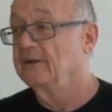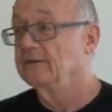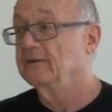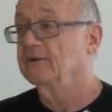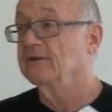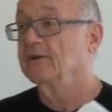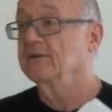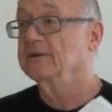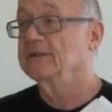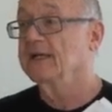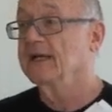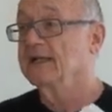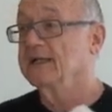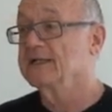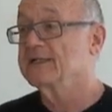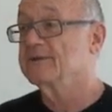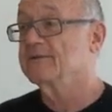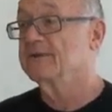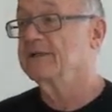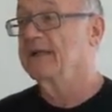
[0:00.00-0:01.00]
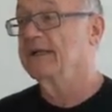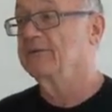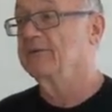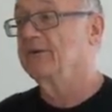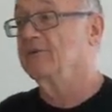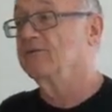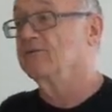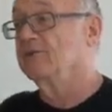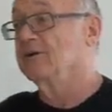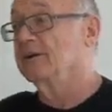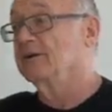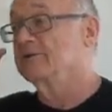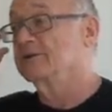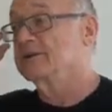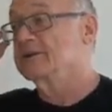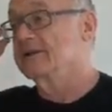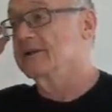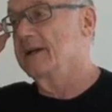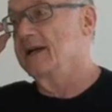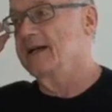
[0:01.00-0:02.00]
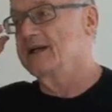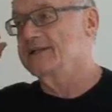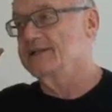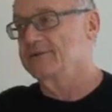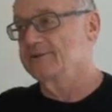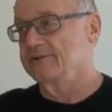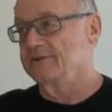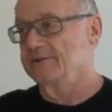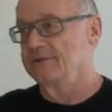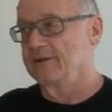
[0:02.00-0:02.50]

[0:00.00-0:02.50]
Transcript: You know what that is? When Henry Ford was asked to